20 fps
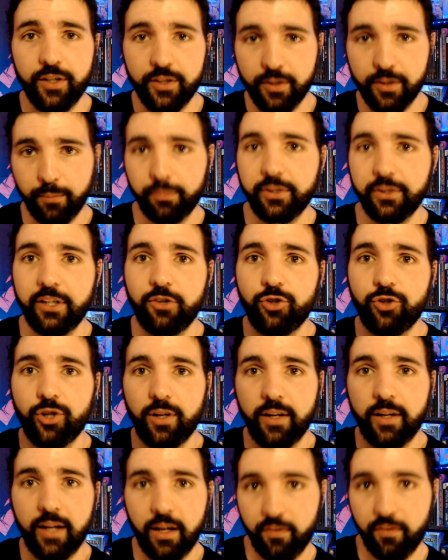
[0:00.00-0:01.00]

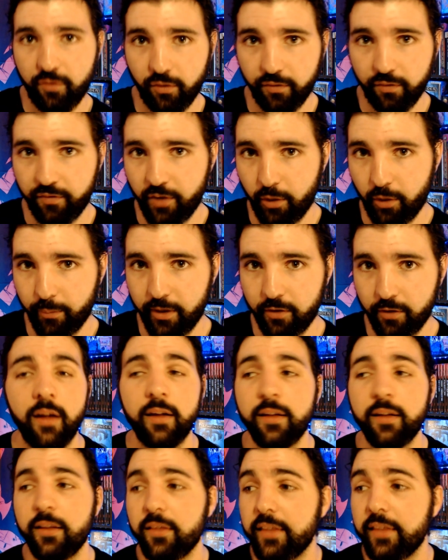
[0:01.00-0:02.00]
completion, and fulfillment.
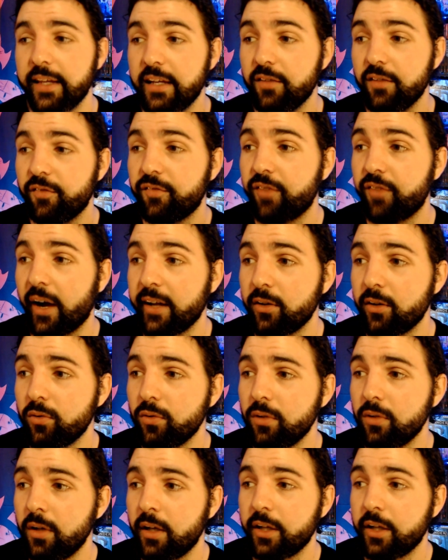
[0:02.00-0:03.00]
The
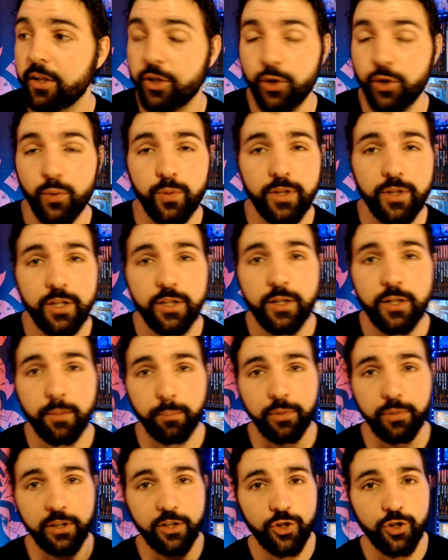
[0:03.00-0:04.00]
final union,
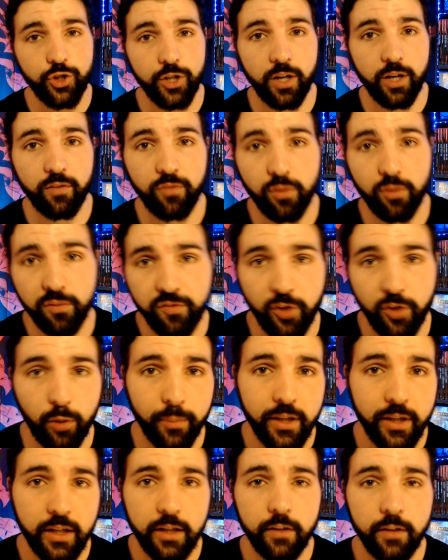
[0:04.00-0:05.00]
completion, and
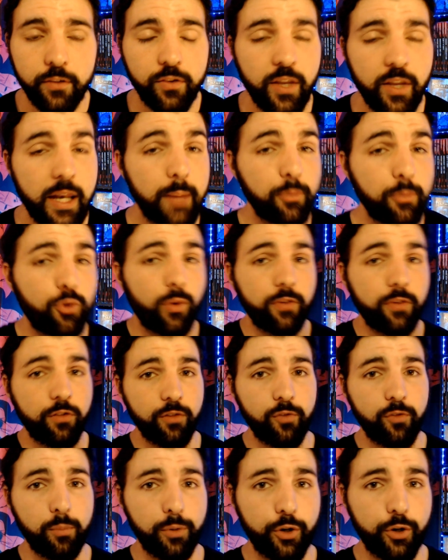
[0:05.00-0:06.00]
fulfillment is the name
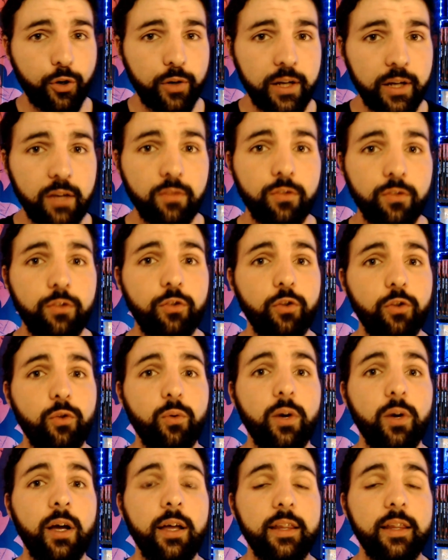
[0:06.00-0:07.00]
Christopher Booker gives to
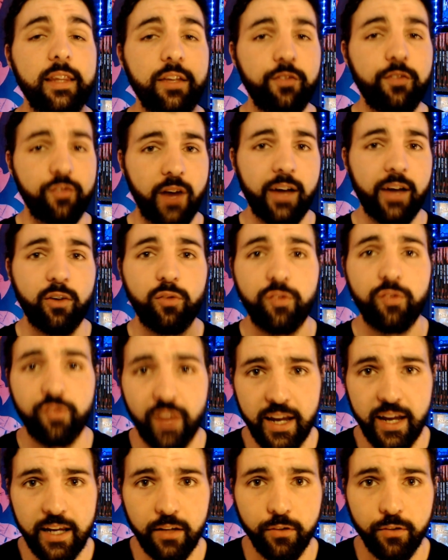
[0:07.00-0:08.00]
the final
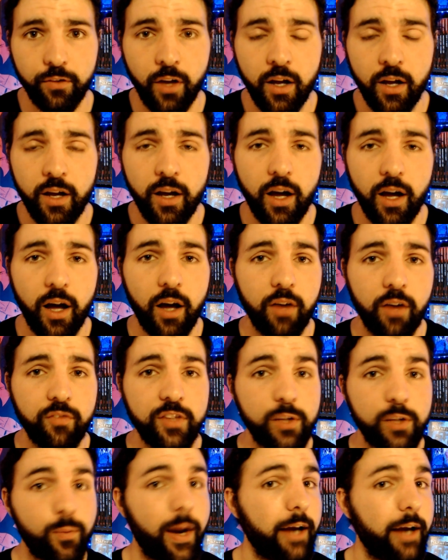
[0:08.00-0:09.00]
phase of
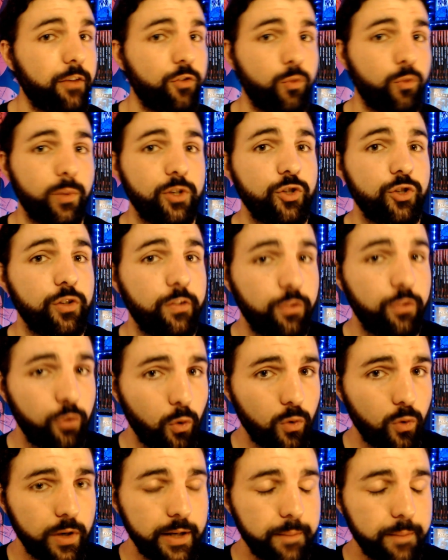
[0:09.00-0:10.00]
the Rags to Riches
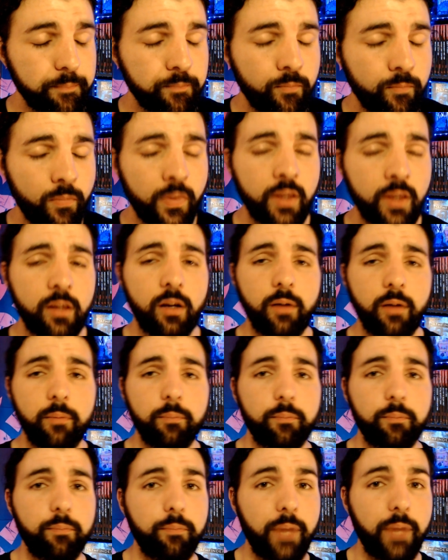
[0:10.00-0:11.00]
story. And
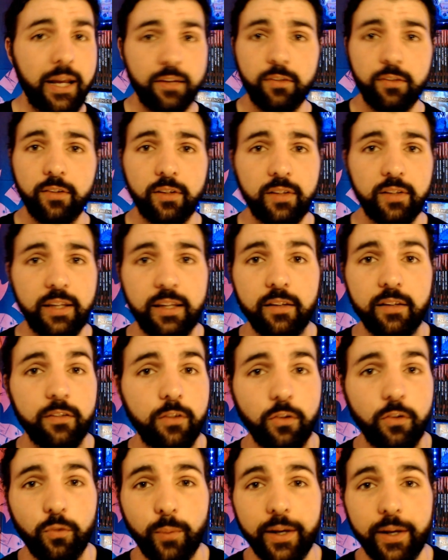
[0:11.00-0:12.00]
basically, this
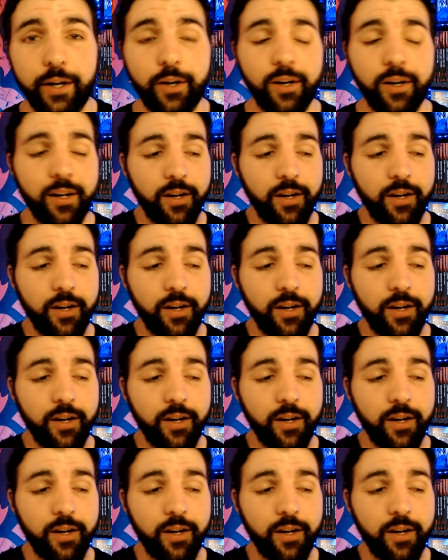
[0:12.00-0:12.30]
is where,